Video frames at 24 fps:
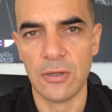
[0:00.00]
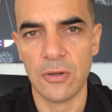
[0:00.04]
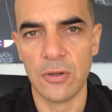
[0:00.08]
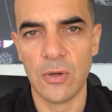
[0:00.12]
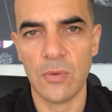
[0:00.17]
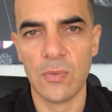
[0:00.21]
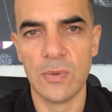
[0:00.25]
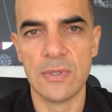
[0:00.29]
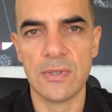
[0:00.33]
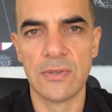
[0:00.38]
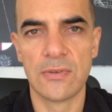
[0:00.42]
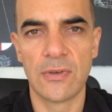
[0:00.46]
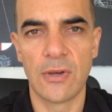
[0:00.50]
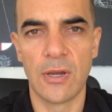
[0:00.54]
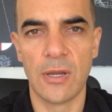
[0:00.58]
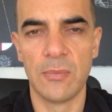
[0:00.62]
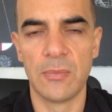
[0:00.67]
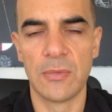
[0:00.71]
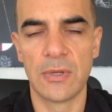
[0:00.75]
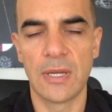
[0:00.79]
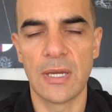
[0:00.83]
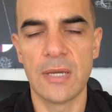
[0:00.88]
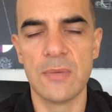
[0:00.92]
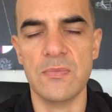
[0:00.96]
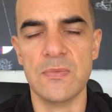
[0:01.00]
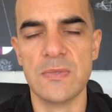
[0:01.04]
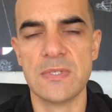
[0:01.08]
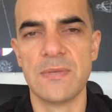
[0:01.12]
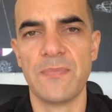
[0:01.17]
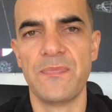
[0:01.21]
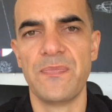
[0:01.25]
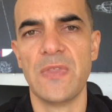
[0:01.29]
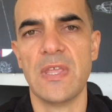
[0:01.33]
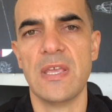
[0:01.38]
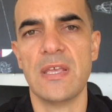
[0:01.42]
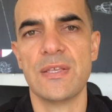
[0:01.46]
when the time comes.
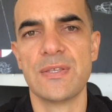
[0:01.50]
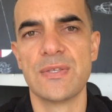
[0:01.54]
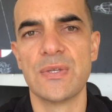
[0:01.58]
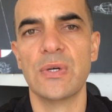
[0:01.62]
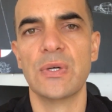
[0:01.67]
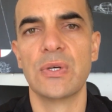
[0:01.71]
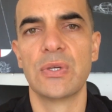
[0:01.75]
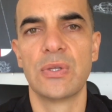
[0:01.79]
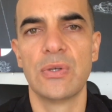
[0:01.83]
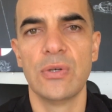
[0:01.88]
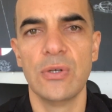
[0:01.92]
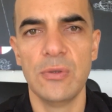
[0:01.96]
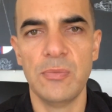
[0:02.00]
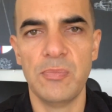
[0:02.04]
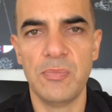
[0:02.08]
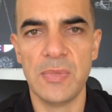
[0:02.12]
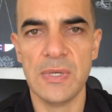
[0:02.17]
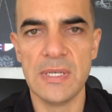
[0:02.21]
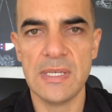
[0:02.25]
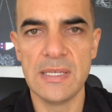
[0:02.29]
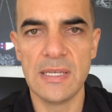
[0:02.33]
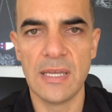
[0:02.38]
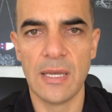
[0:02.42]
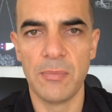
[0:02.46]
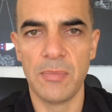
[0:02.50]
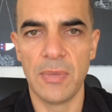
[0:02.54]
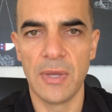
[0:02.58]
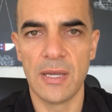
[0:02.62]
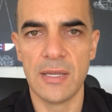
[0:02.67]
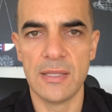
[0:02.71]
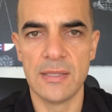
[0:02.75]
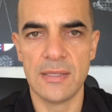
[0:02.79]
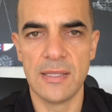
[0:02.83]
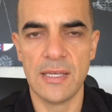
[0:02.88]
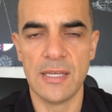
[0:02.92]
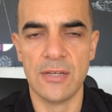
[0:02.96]
So it could be
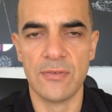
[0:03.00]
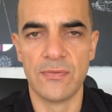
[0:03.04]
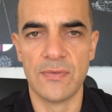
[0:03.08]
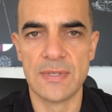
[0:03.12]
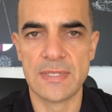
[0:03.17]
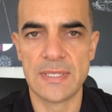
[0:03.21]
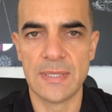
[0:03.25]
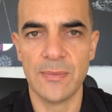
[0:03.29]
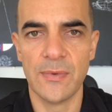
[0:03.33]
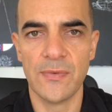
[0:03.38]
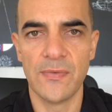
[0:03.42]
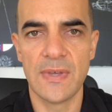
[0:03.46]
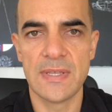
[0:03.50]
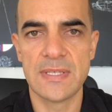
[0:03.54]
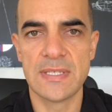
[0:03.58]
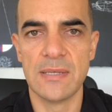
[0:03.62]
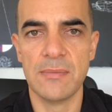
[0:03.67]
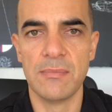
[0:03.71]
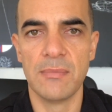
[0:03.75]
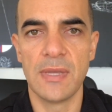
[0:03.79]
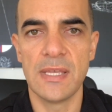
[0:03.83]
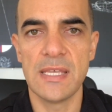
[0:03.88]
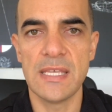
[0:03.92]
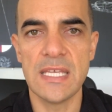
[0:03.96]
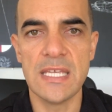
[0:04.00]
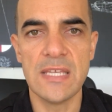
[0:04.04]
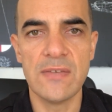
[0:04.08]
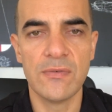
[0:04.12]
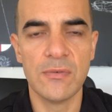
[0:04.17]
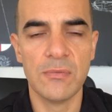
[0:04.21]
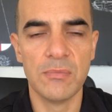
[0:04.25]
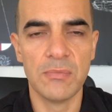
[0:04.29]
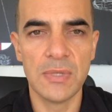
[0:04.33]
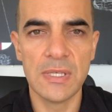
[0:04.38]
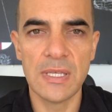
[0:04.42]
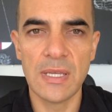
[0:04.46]
about that. For some of us, it may
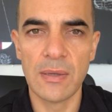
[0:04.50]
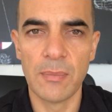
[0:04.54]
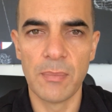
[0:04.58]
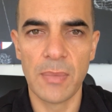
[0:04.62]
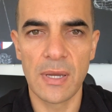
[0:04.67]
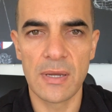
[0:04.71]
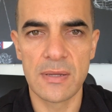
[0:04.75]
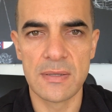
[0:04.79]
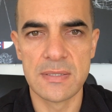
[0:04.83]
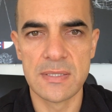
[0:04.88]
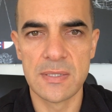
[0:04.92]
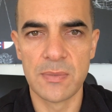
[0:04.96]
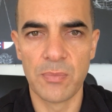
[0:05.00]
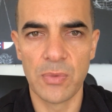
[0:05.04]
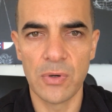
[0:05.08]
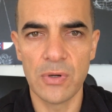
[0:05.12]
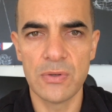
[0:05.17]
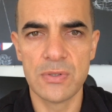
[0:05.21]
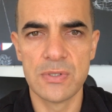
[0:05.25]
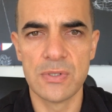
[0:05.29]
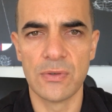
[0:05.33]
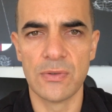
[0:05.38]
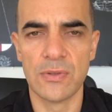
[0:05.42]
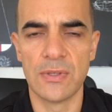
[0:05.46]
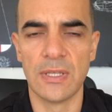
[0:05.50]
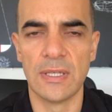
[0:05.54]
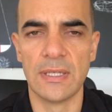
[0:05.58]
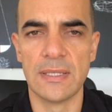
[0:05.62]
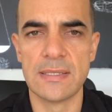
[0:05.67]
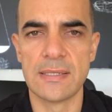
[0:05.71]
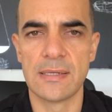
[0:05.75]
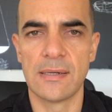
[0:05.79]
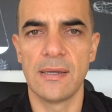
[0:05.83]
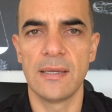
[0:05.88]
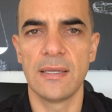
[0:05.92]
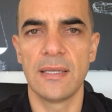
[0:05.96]
even be about spiritual
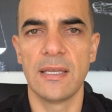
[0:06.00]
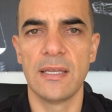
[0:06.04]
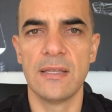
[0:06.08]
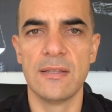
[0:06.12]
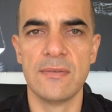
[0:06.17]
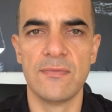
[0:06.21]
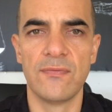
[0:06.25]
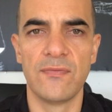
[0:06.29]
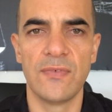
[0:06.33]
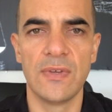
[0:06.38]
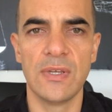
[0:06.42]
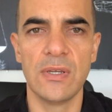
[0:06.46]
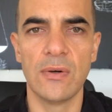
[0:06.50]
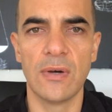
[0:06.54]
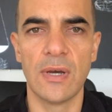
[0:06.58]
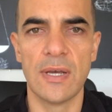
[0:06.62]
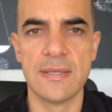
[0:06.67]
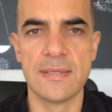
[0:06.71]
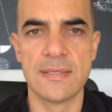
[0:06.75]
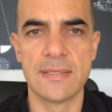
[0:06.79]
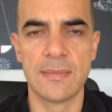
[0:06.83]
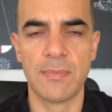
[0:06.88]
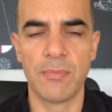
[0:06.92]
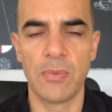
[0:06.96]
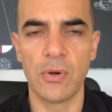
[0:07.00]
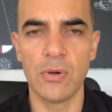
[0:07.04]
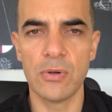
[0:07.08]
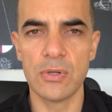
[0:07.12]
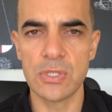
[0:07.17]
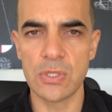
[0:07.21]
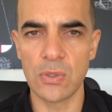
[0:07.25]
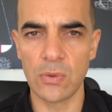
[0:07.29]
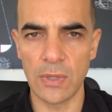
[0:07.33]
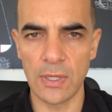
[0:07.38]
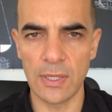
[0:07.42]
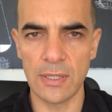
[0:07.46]
things, that I can feel a
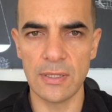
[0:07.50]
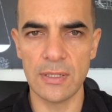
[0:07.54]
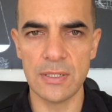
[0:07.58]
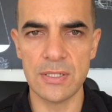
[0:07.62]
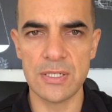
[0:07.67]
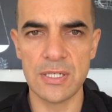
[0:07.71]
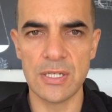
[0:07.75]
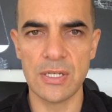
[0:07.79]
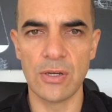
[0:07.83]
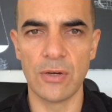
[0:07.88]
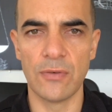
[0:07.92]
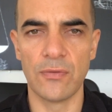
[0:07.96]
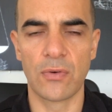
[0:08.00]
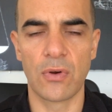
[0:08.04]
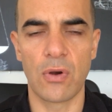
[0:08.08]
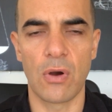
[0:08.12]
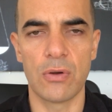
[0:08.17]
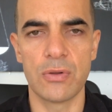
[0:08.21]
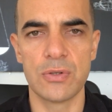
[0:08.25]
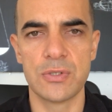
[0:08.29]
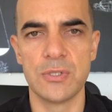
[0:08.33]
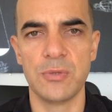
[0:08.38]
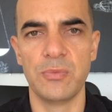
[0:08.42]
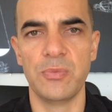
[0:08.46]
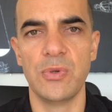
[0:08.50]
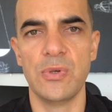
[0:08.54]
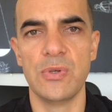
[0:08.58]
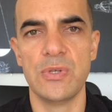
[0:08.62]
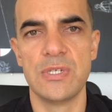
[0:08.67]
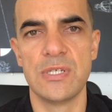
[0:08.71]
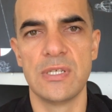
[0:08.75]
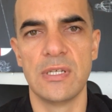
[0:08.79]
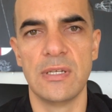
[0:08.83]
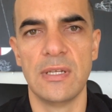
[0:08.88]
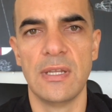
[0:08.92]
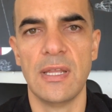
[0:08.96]
spiritual energy of
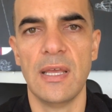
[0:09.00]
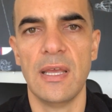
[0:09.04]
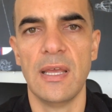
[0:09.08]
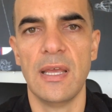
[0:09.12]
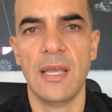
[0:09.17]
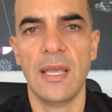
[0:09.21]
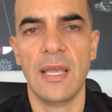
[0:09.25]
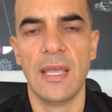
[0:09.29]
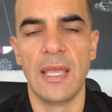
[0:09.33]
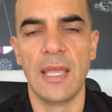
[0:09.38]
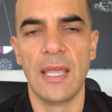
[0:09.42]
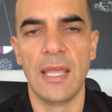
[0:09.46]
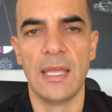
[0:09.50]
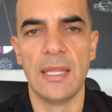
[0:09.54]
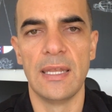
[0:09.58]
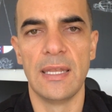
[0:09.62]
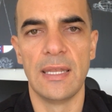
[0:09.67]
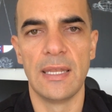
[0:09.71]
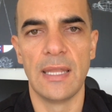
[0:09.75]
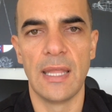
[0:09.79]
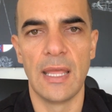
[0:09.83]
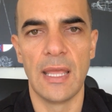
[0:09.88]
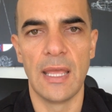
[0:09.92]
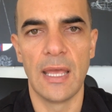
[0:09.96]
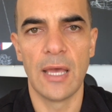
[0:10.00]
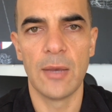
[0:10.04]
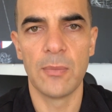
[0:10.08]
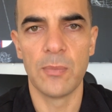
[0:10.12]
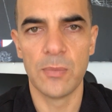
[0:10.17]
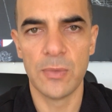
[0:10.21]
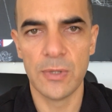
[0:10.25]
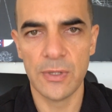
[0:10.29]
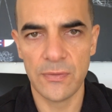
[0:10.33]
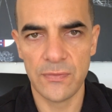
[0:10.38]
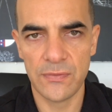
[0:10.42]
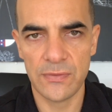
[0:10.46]
contribution and
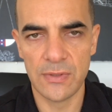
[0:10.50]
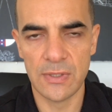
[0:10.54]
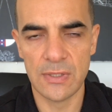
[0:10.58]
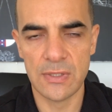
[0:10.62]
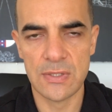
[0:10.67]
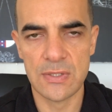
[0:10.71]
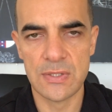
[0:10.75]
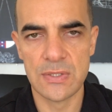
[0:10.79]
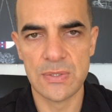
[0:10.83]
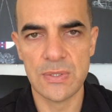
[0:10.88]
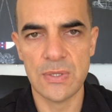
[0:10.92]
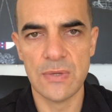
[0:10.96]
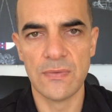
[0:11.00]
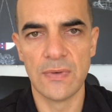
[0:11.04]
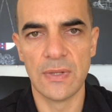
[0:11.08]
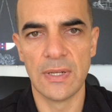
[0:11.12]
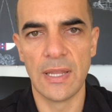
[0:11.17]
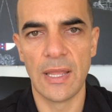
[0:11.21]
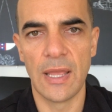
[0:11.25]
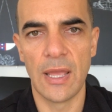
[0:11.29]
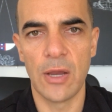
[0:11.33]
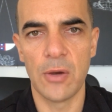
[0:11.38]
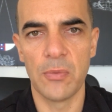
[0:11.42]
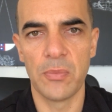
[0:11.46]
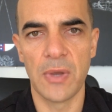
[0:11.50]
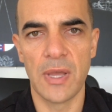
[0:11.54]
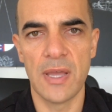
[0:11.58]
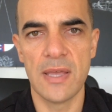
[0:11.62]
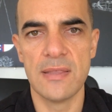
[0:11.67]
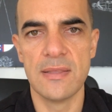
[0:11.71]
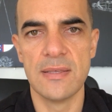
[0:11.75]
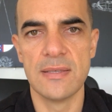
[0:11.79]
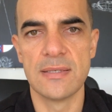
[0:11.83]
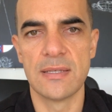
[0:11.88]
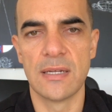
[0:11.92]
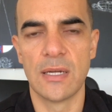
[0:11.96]
uplift and serve and help
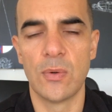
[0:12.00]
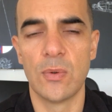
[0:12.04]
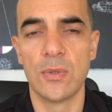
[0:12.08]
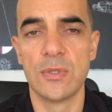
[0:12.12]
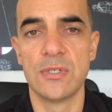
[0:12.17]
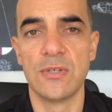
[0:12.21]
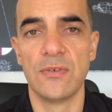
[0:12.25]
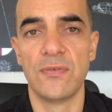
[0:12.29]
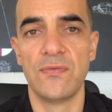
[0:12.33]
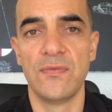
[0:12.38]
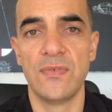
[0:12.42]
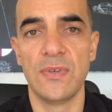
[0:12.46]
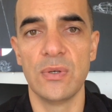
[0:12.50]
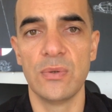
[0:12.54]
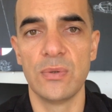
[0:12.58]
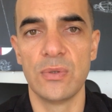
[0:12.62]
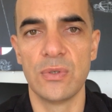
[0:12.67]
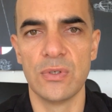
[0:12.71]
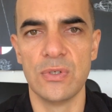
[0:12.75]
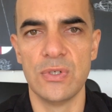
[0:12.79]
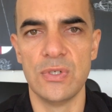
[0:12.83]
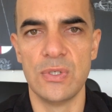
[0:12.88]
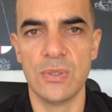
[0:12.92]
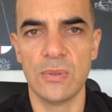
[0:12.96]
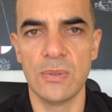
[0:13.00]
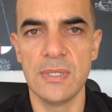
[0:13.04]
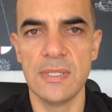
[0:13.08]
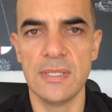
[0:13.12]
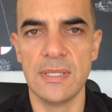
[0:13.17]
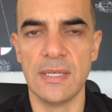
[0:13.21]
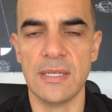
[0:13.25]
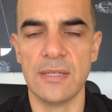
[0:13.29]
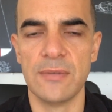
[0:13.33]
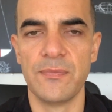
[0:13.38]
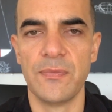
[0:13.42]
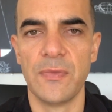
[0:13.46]
others, and I want to feel good doing
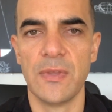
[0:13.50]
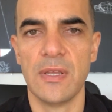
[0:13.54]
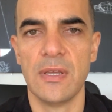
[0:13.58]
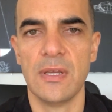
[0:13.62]
that.